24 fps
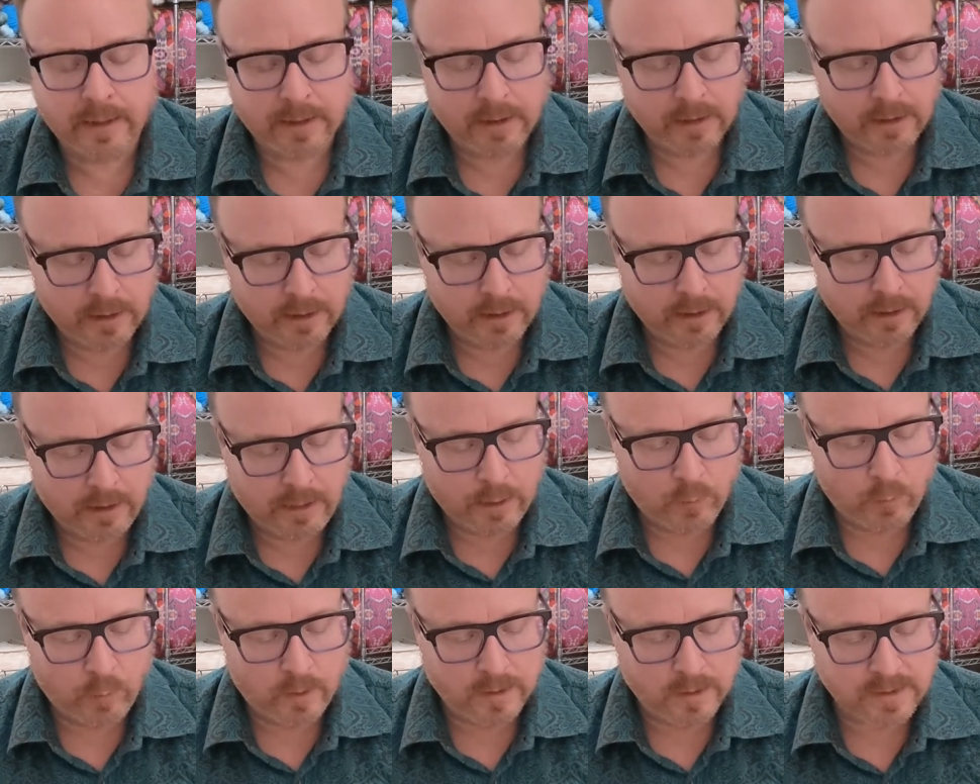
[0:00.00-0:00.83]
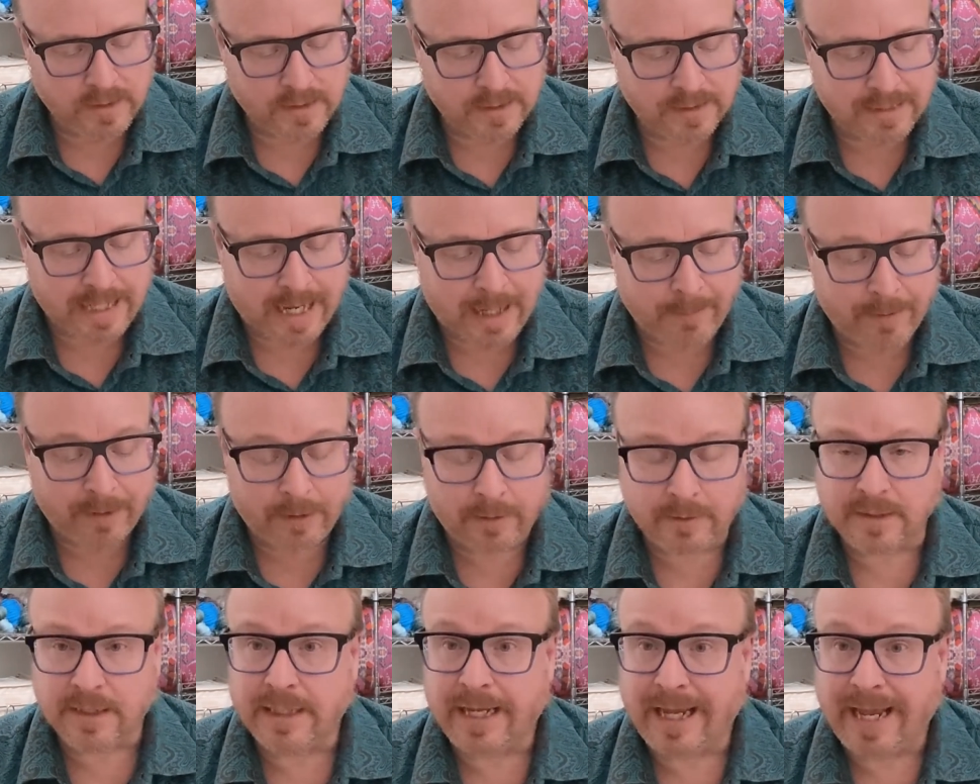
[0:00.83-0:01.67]
It was the Doppelt
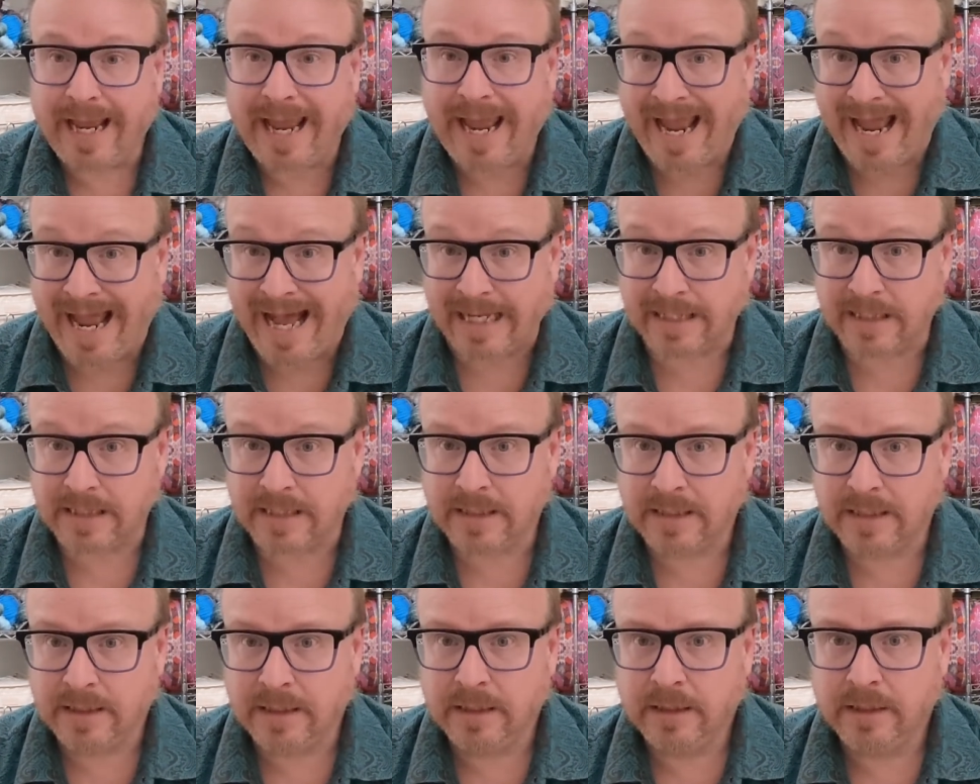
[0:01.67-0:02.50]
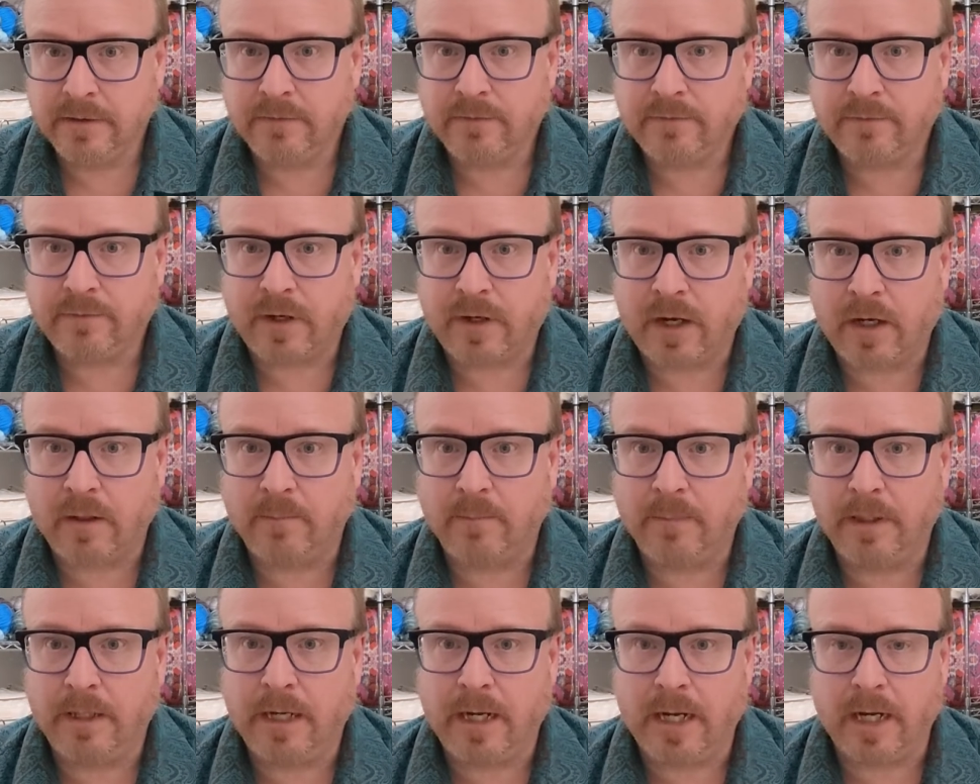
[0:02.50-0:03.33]
hat
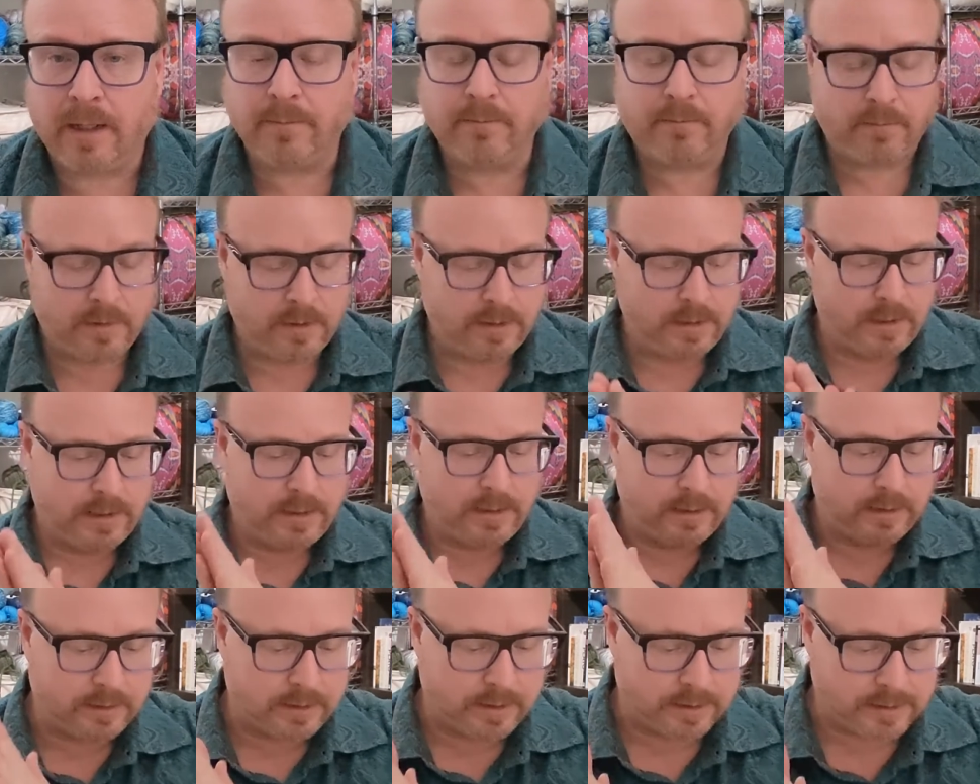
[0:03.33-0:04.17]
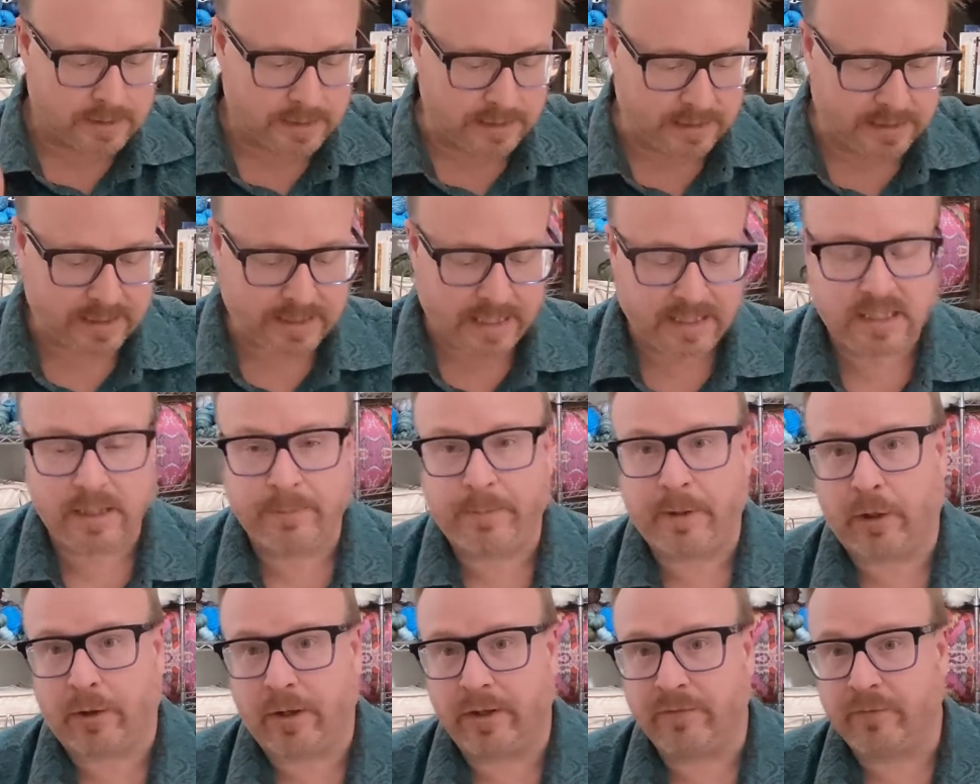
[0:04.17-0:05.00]
from, Stacy Perry
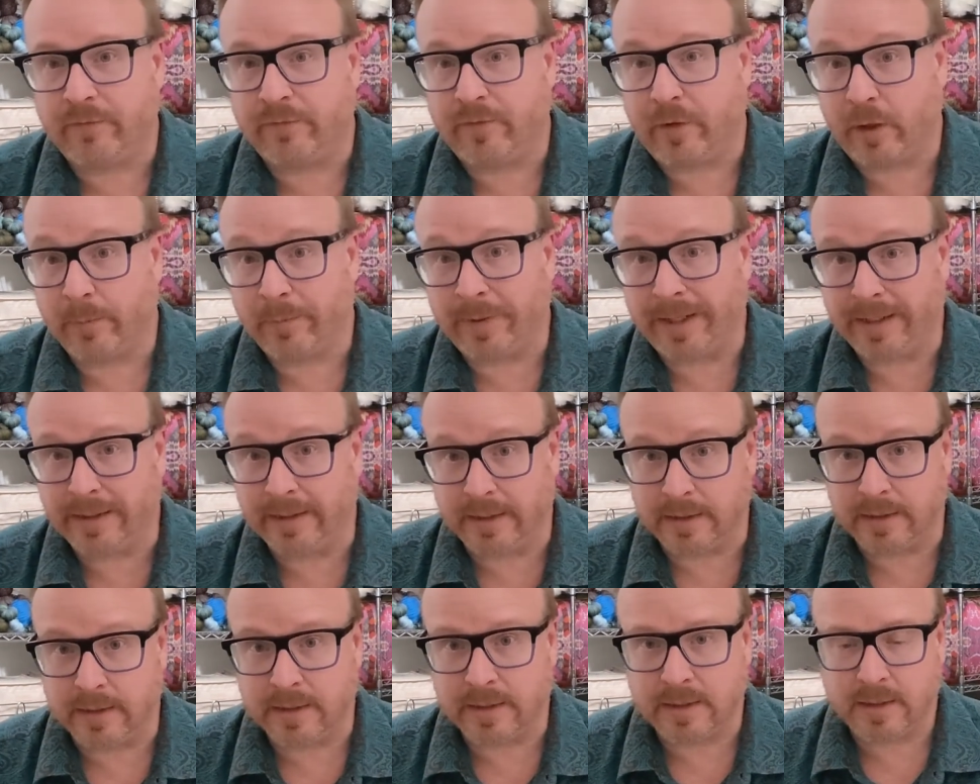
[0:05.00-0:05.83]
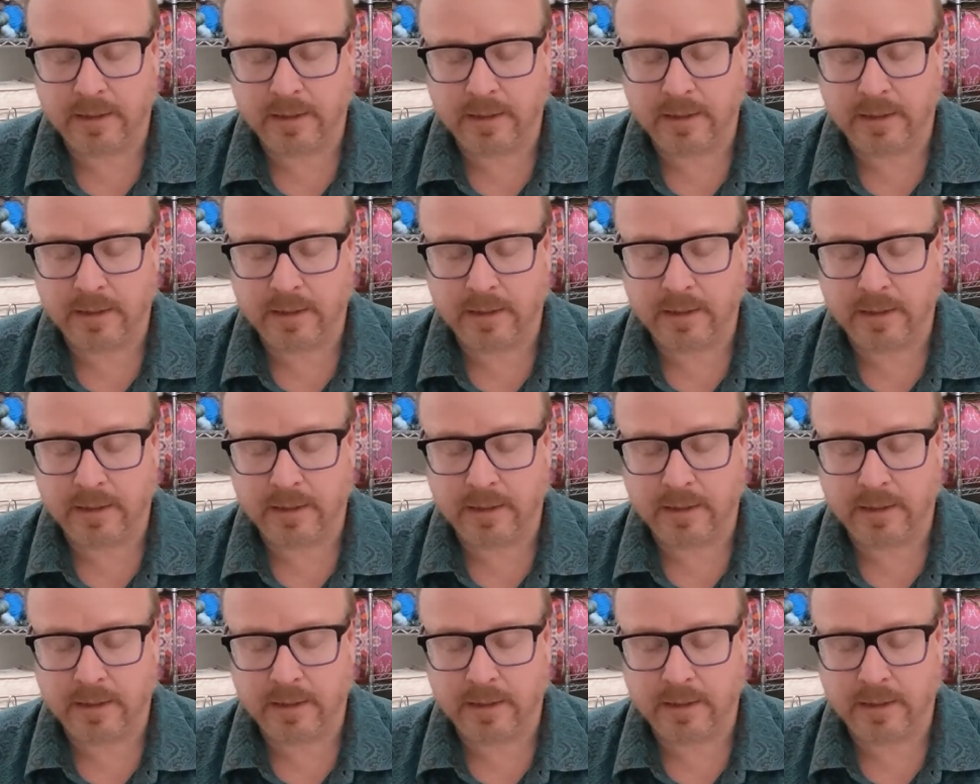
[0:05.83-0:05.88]
from Very Pink Knits.